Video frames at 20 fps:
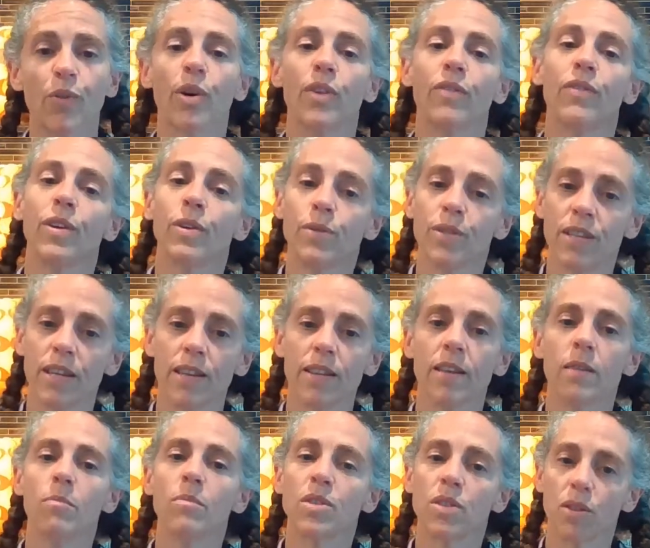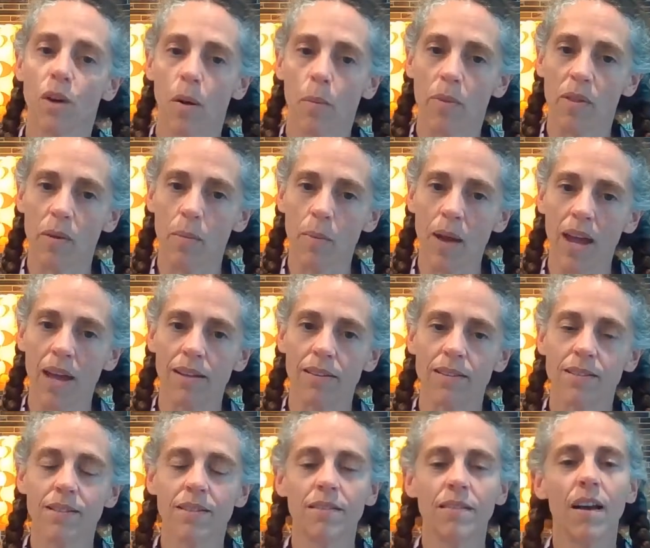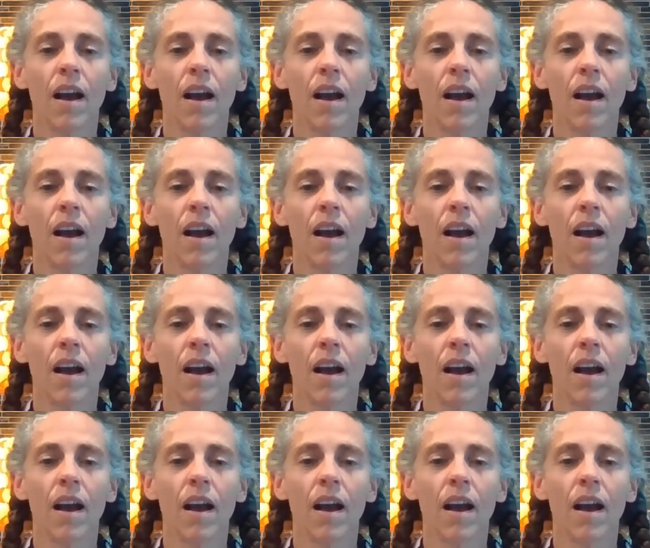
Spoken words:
If you see them, stop the meds.